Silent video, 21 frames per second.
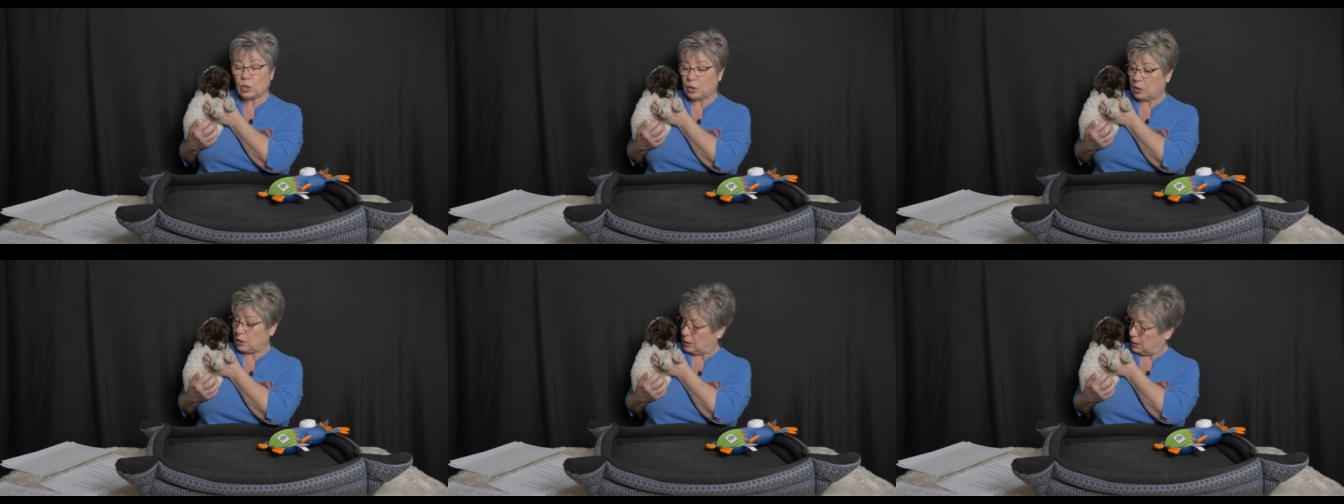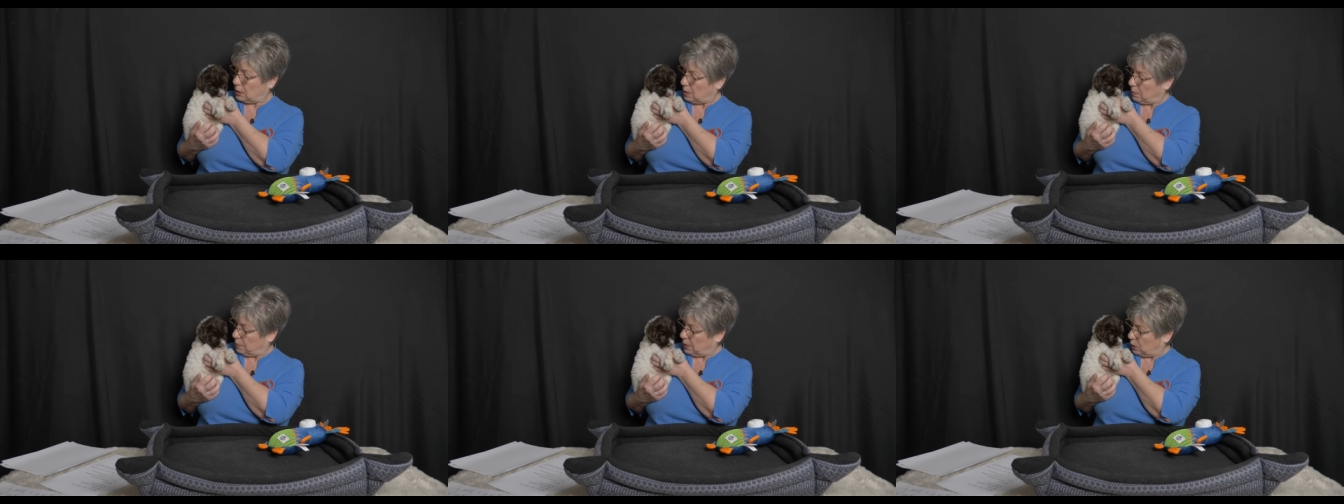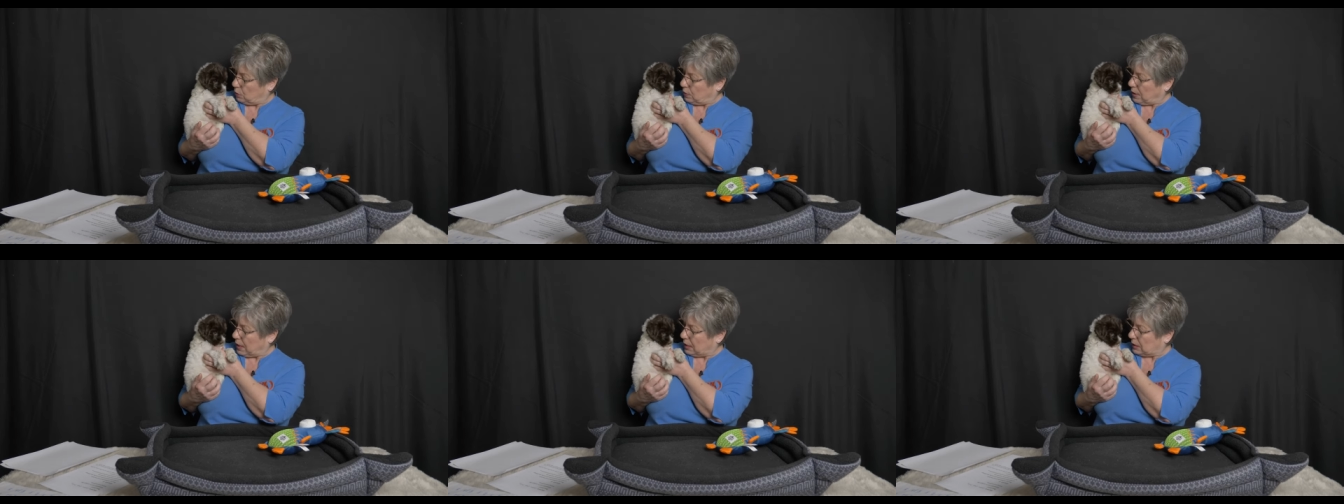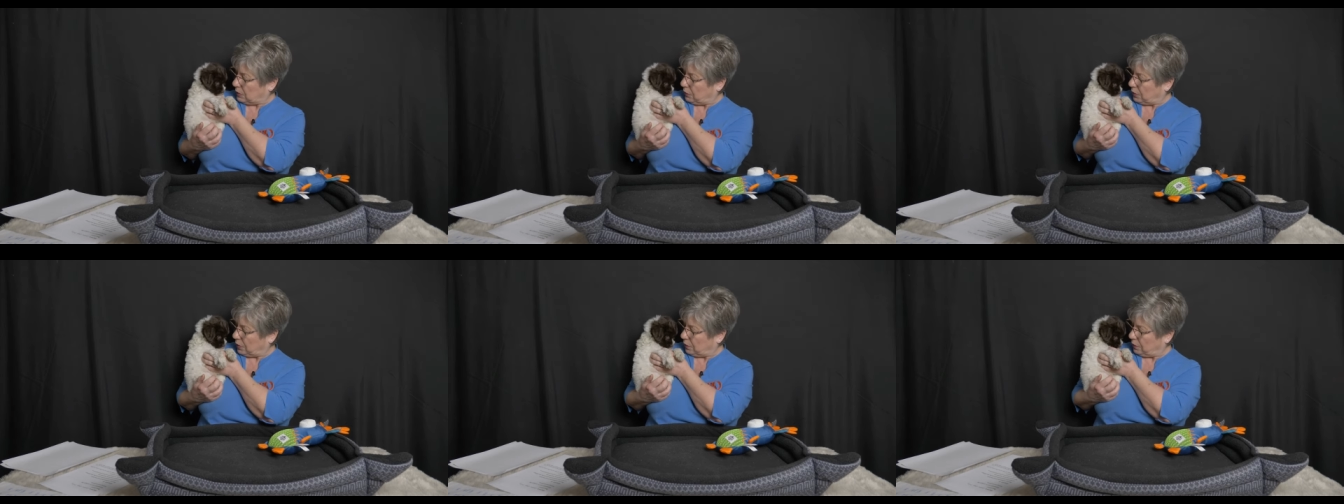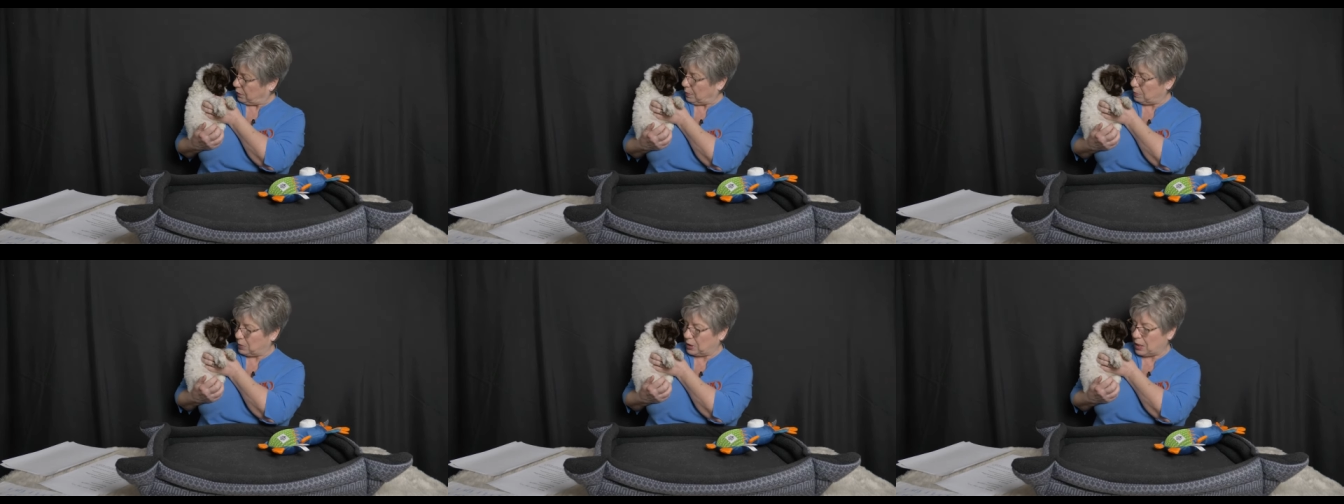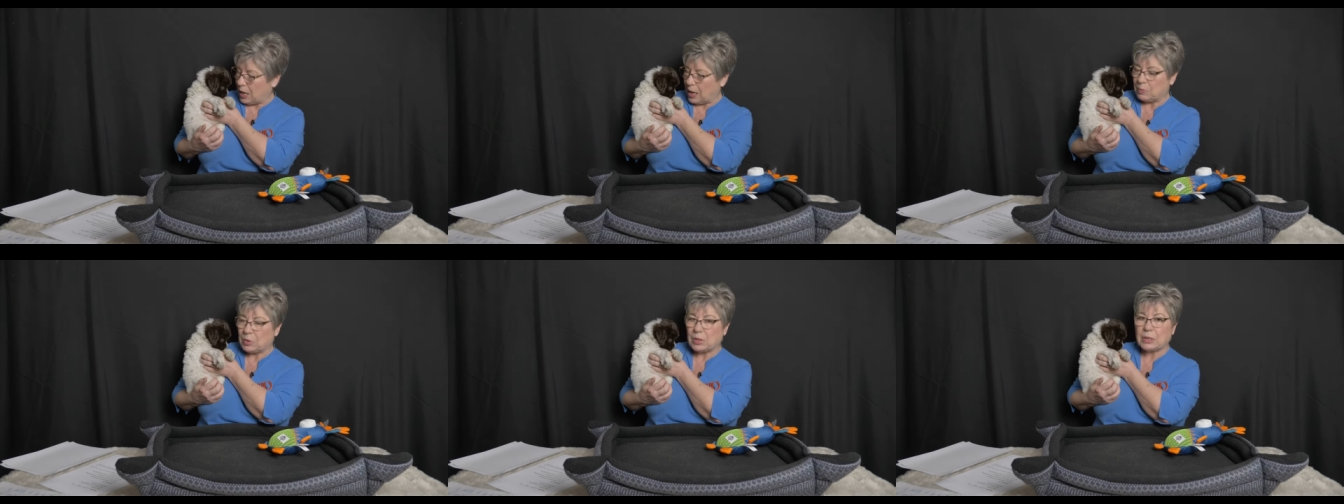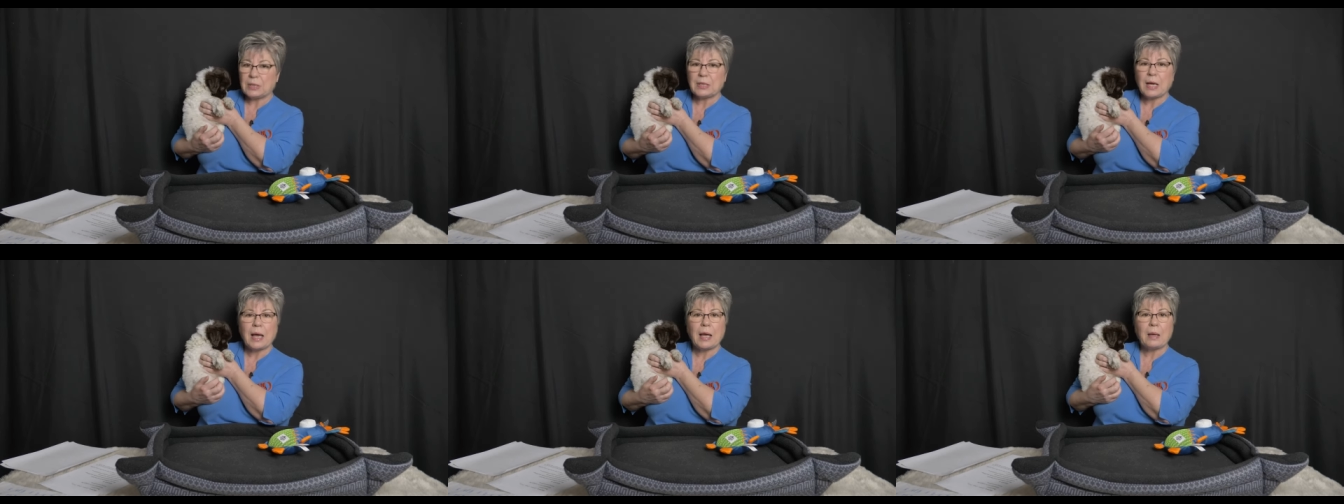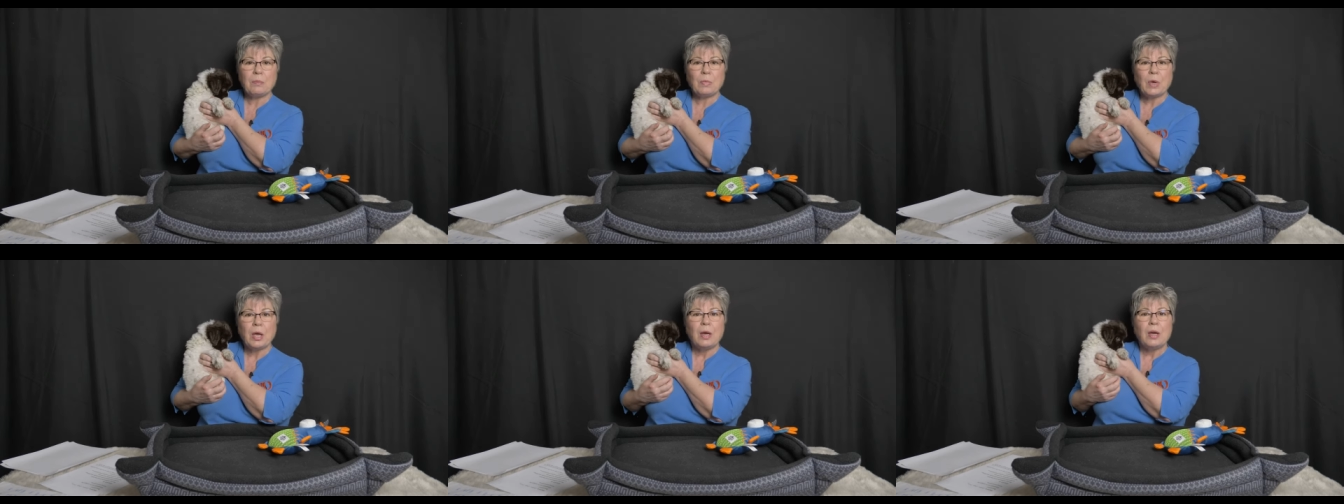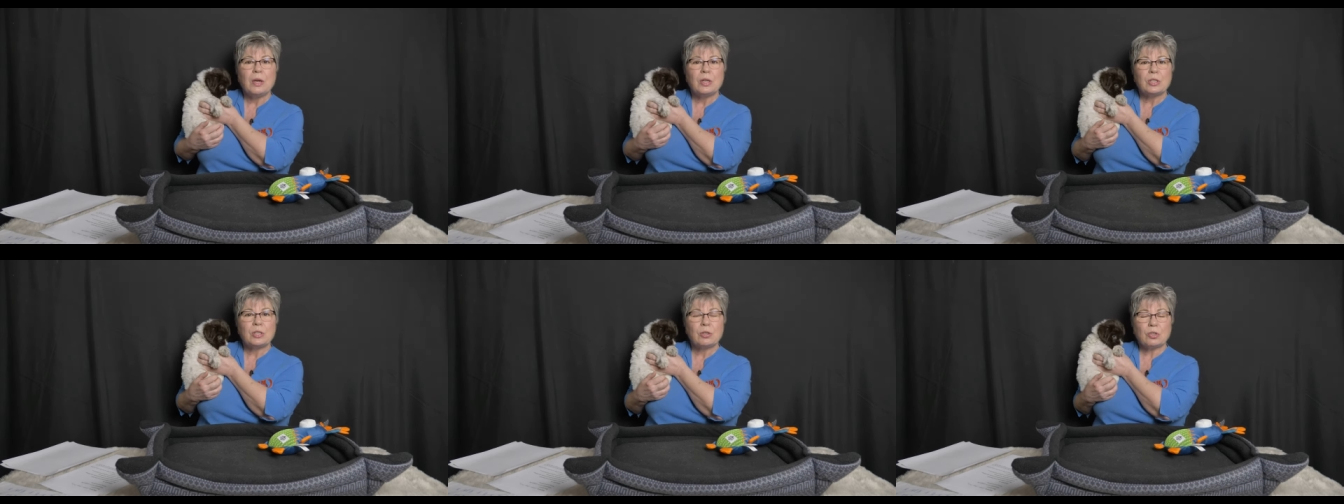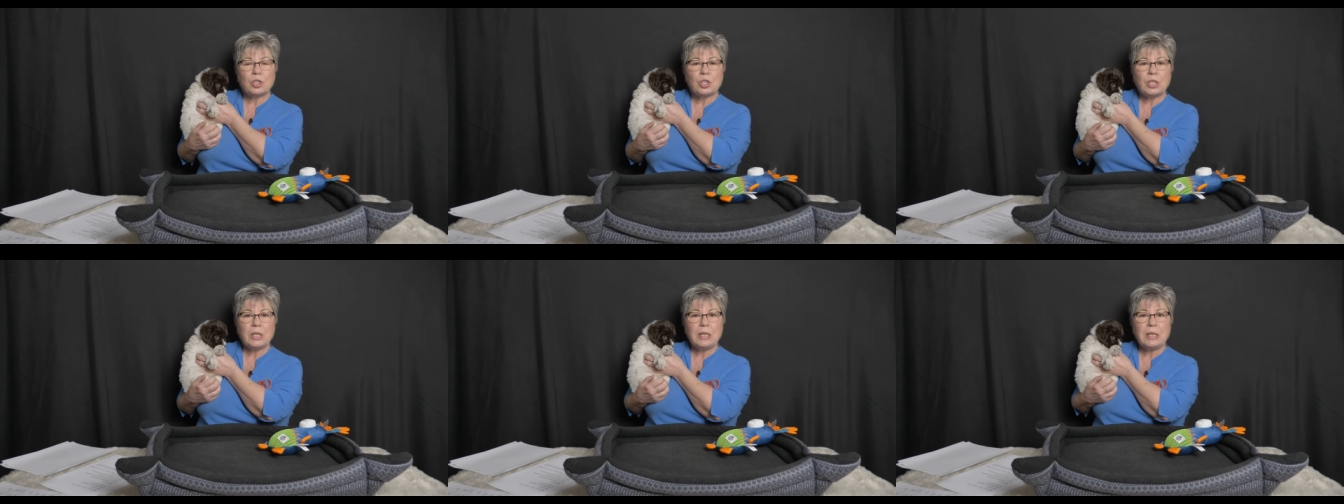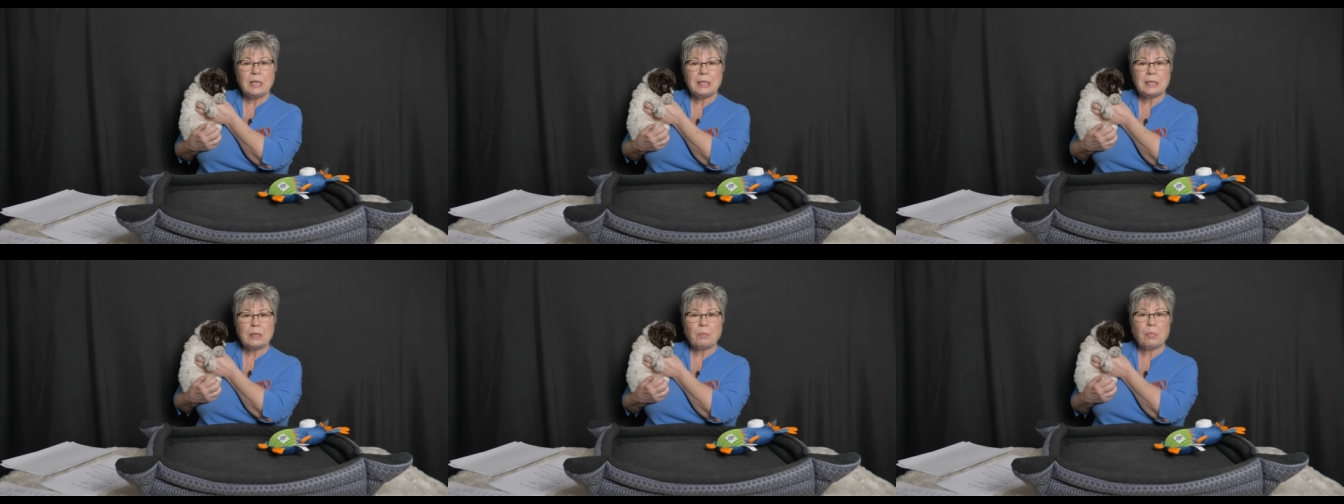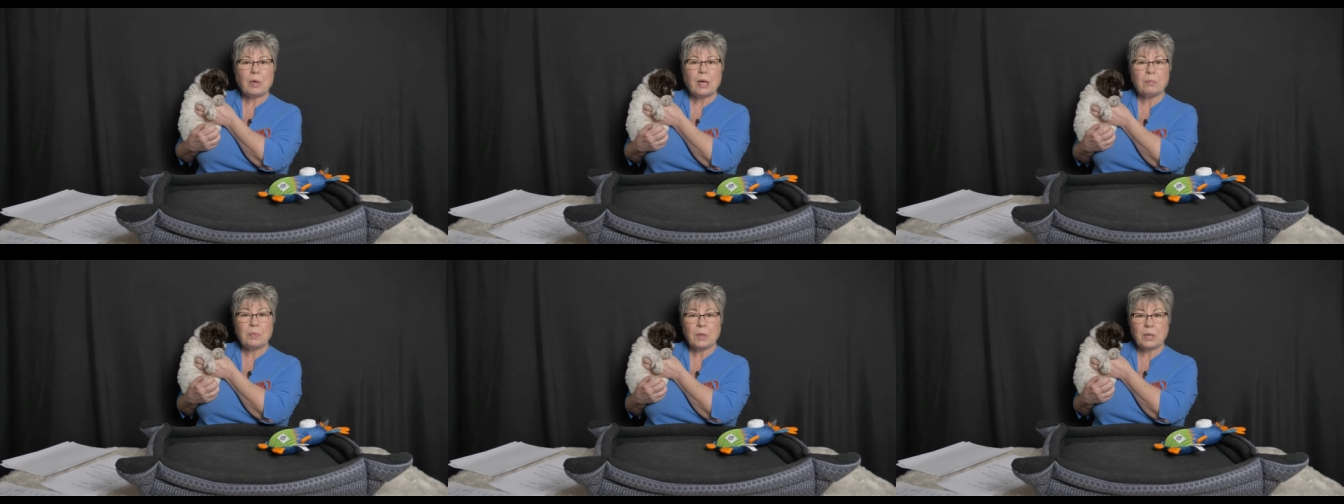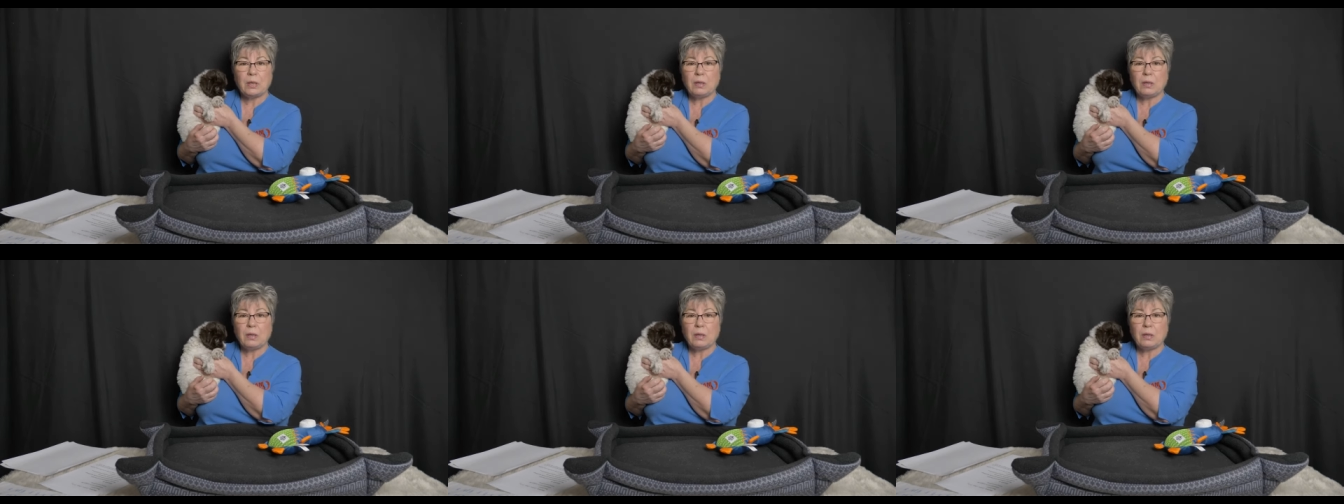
she'll still be transferred from time to time. So she needs a puppy